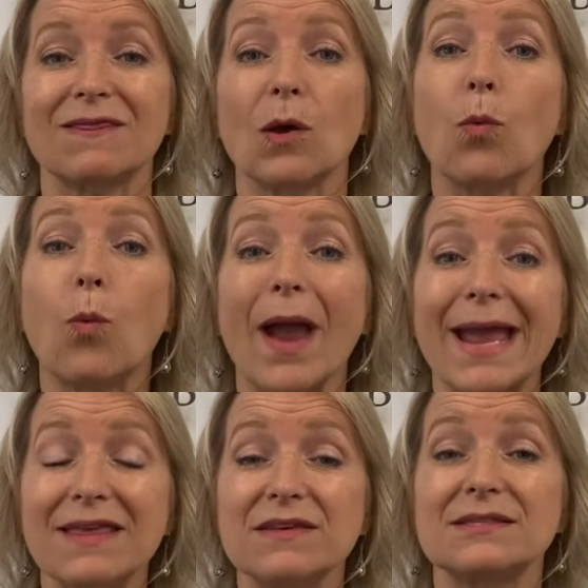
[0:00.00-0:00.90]
the
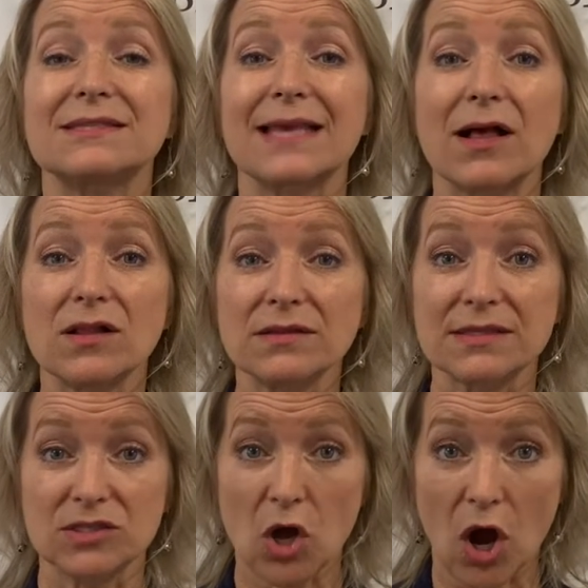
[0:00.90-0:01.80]
way the
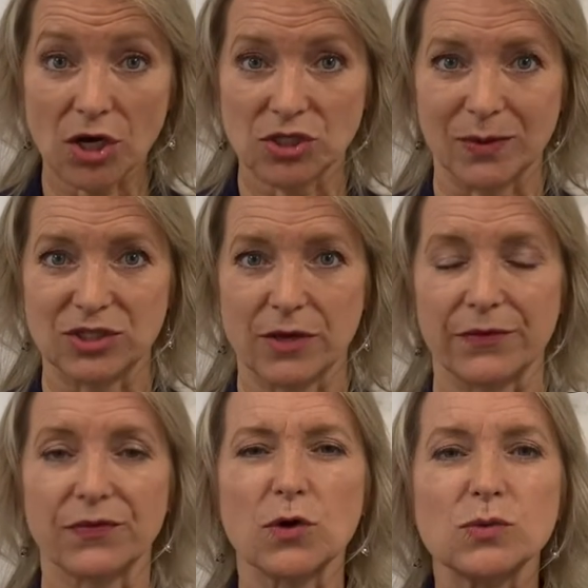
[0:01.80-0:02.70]
cells talk to each
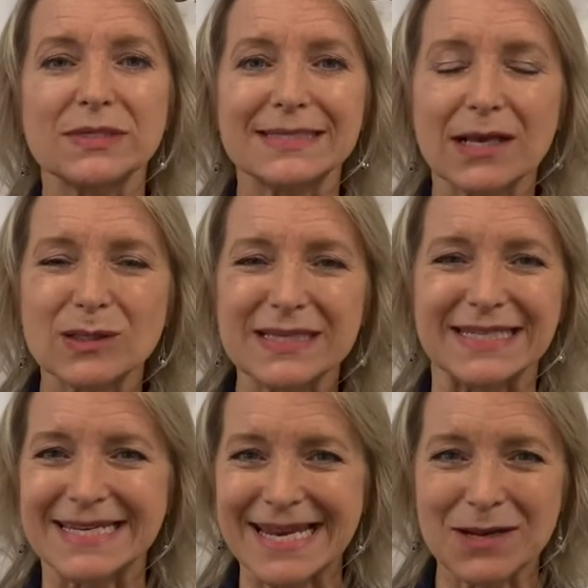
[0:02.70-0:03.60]
other, those cells, the
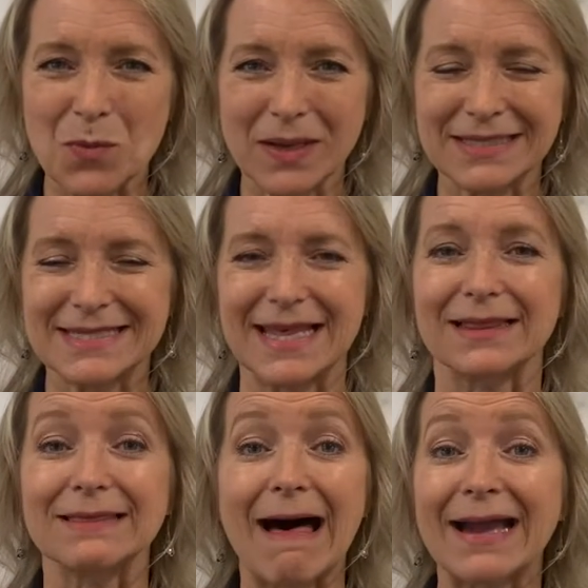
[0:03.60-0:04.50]
teeny ones
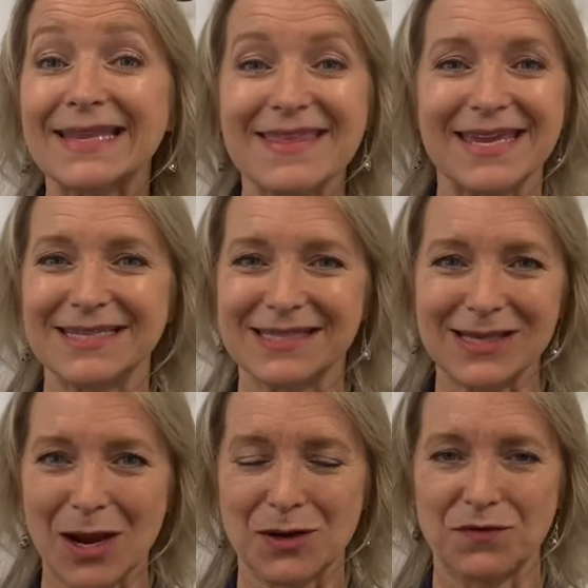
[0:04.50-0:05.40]
that line the
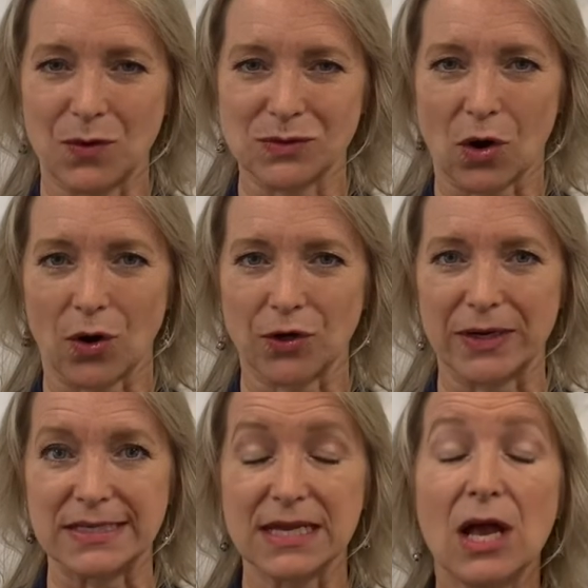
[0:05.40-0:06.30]
inside of those
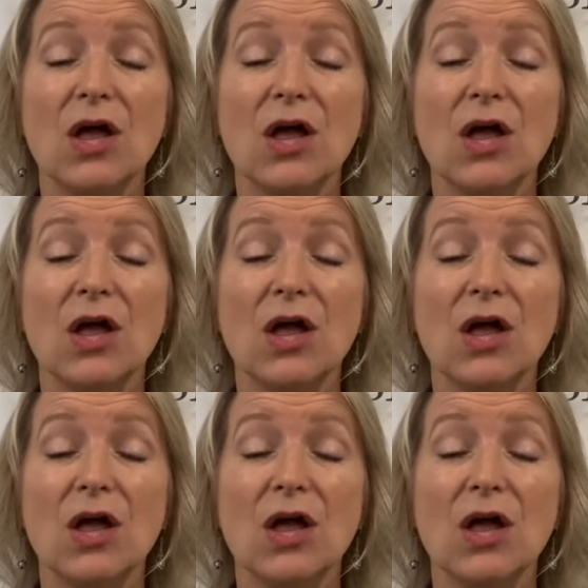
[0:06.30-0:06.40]
arteries,